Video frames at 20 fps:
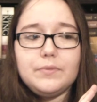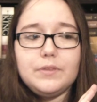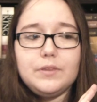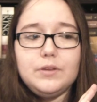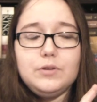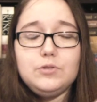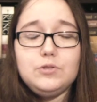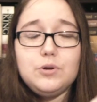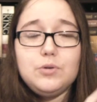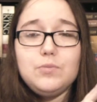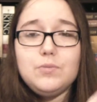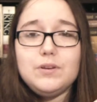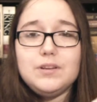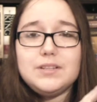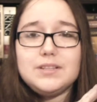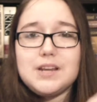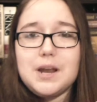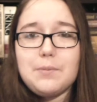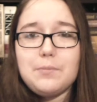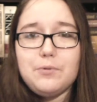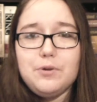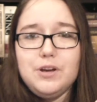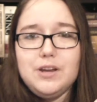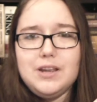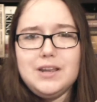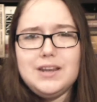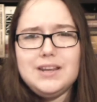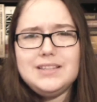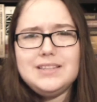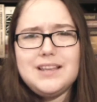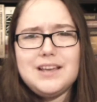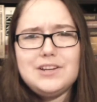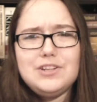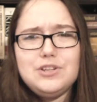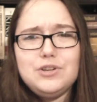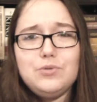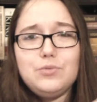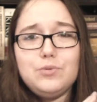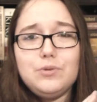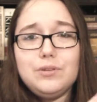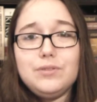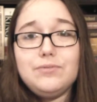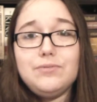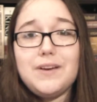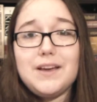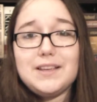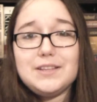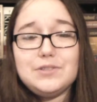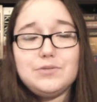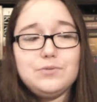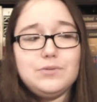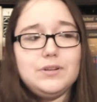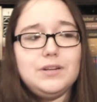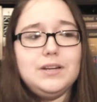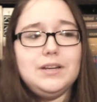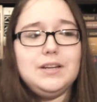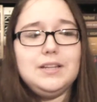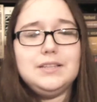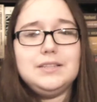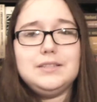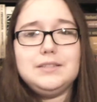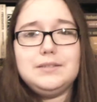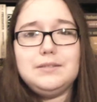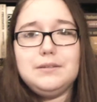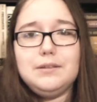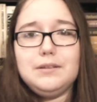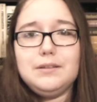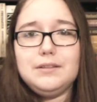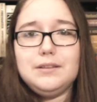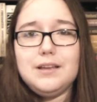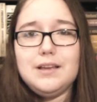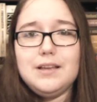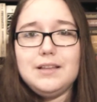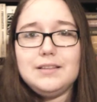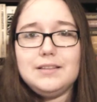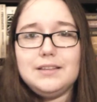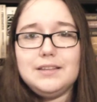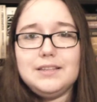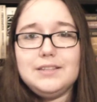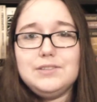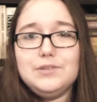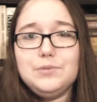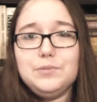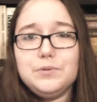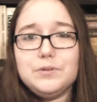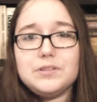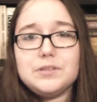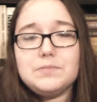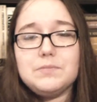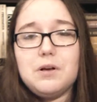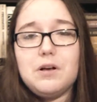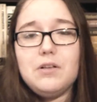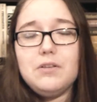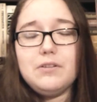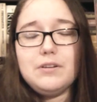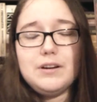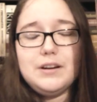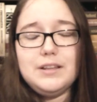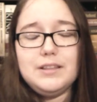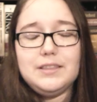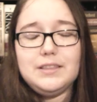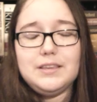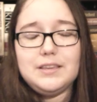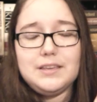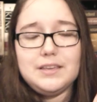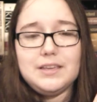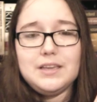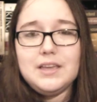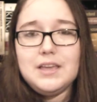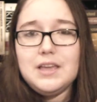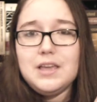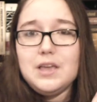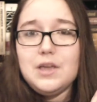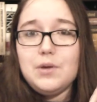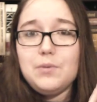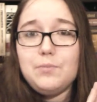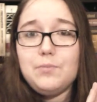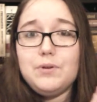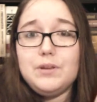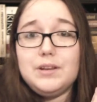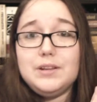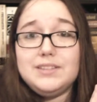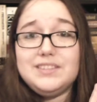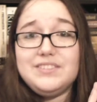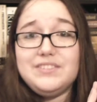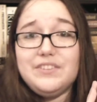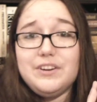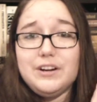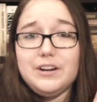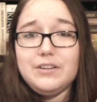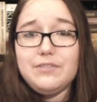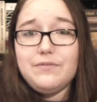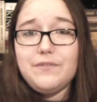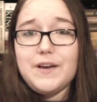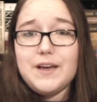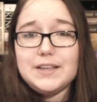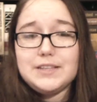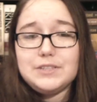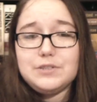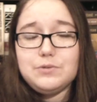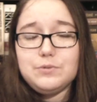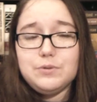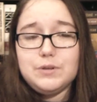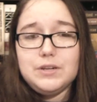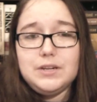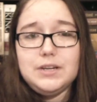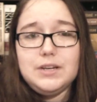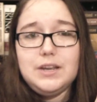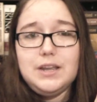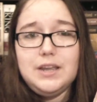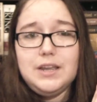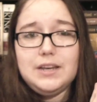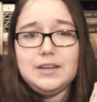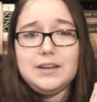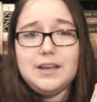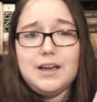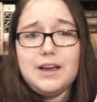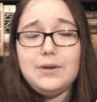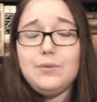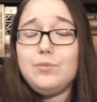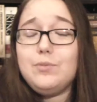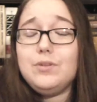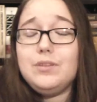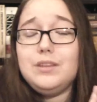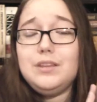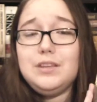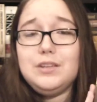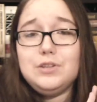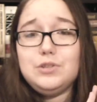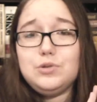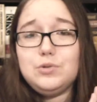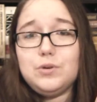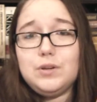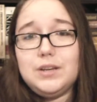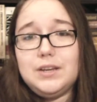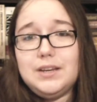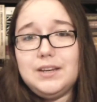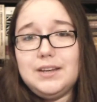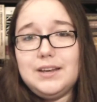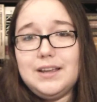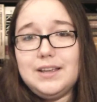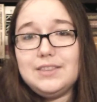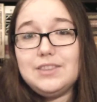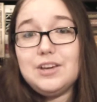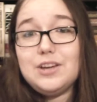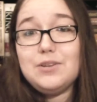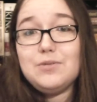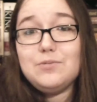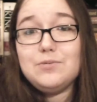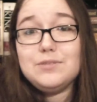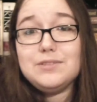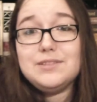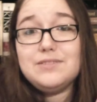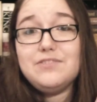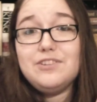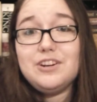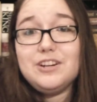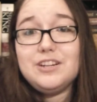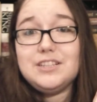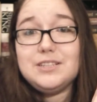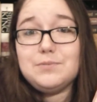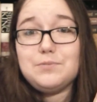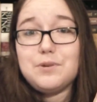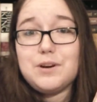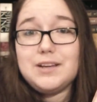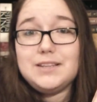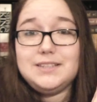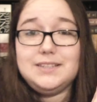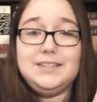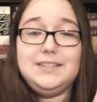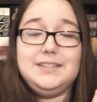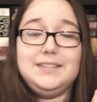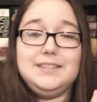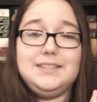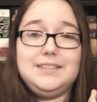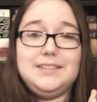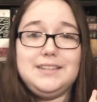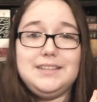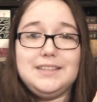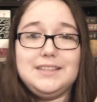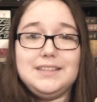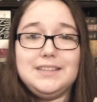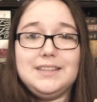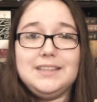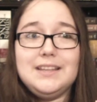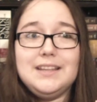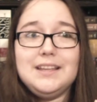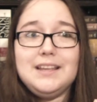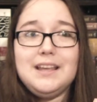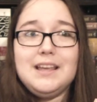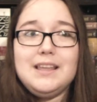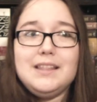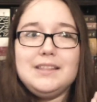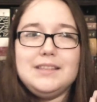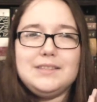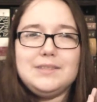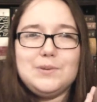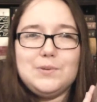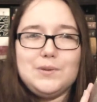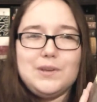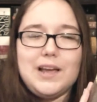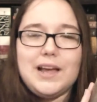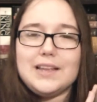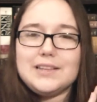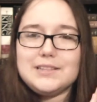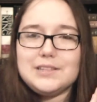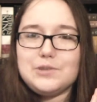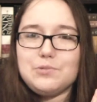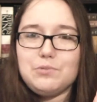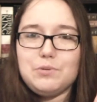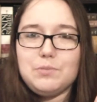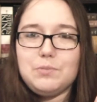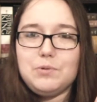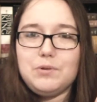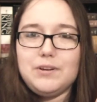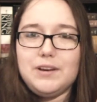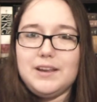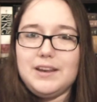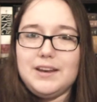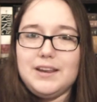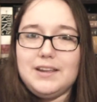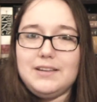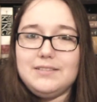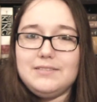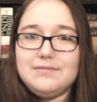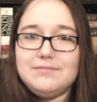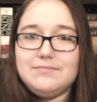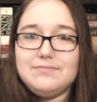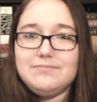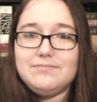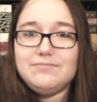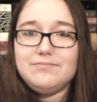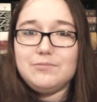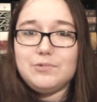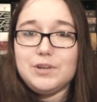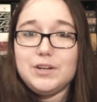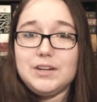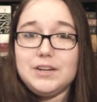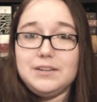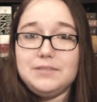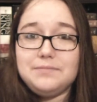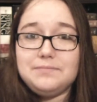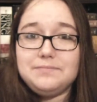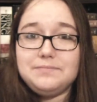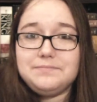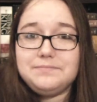you don't want to stop reading. It's actually a really fast read. It's not like super small or anything, but it's a very fast read, and I really enjoyed it, and I thought it was very surprising to see that this only has a 3.88 rating.